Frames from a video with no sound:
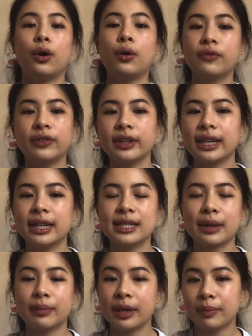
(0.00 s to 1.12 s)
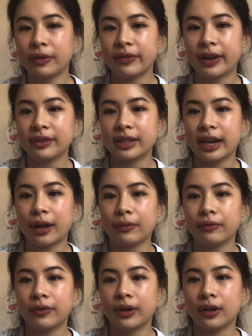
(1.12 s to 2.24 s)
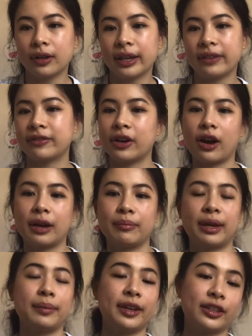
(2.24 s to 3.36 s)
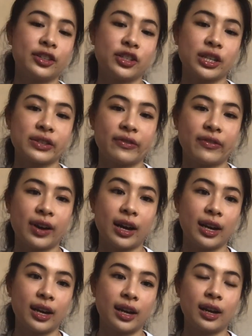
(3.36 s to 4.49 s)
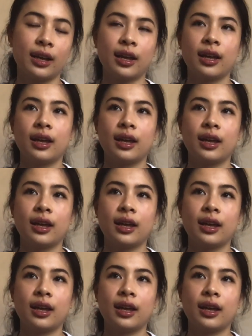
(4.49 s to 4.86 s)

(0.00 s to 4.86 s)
hopefully some people found it helpful. If not, maybe it's just fun.